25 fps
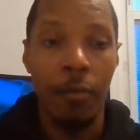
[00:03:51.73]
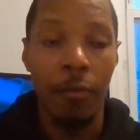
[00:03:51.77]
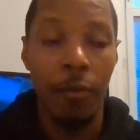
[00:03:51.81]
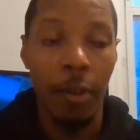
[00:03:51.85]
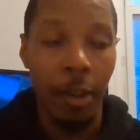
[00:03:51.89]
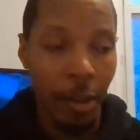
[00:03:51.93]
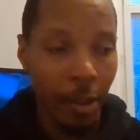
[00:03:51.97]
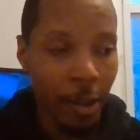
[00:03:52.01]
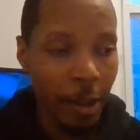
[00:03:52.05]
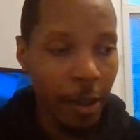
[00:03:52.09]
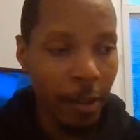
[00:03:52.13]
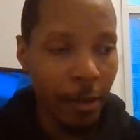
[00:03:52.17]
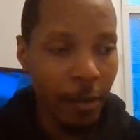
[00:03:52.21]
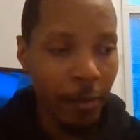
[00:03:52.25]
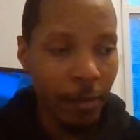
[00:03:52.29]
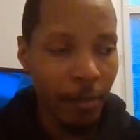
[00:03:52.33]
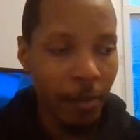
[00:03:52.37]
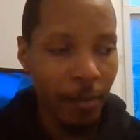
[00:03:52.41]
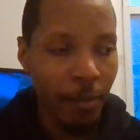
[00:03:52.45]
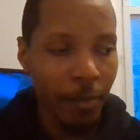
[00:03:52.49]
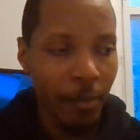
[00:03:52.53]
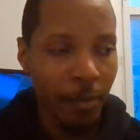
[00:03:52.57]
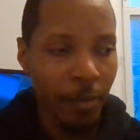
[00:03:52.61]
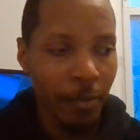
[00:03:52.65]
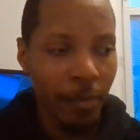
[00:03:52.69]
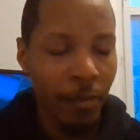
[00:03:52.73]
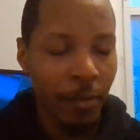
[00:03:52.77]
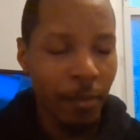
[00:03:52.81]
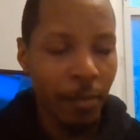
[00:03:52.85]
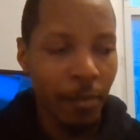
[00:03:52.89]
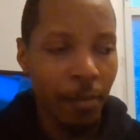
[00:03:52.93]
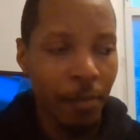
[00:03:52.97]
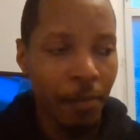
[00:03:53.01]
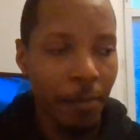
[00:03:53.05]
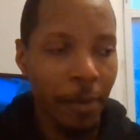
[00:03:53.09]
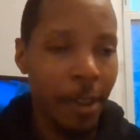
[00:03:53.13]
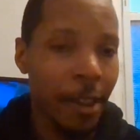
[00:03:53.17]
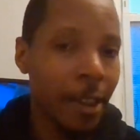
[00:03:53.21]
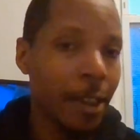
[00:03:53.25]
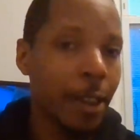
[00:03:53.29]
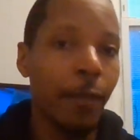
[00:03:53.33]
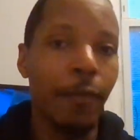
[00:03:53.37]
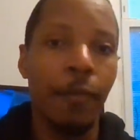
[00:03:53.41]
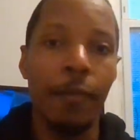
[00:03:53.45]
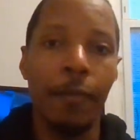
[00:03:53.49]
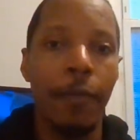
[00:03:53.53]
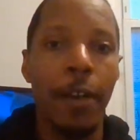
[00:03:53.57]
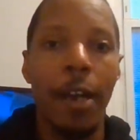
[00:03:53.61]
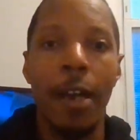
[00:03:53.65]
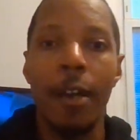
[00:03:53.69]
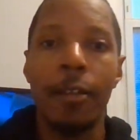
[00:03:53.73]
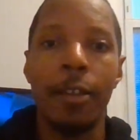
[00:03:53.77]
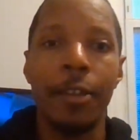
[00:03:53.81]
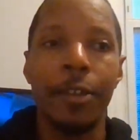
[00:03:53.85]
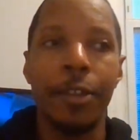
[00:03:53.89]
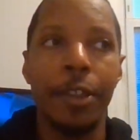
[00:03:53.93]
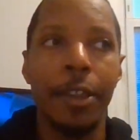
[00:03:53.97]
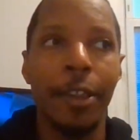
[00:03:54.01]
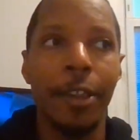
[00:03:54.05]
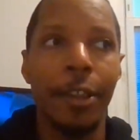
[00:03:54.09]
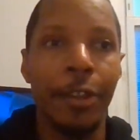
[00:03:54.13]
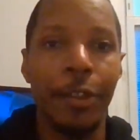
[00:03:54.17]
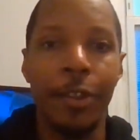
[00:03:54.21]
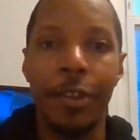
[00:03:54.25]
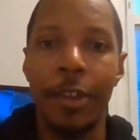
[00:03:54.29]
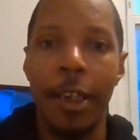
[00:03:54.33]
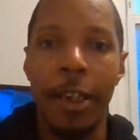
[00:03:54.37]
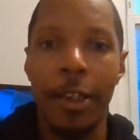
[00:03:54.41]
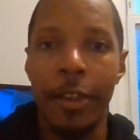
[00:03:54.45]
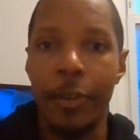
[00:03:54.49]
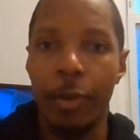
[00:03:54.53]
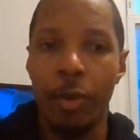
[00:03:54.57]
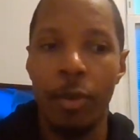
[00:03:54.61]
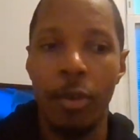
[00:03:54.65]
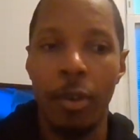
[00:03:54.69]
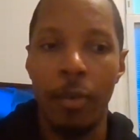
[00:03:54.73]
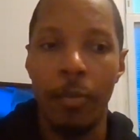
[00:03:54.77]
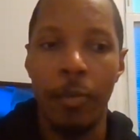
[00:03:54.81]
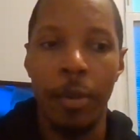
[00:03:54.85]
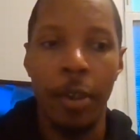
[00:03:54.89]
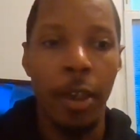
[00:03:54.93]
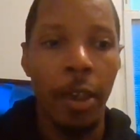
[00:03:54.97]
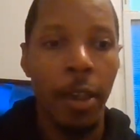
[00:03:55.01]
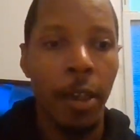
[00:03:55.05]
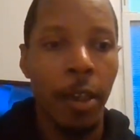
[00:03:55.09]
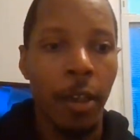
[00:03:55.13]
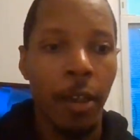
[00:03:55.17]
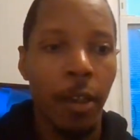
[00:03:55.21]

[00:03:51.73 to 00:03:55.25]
really? Because even Valentine said to him,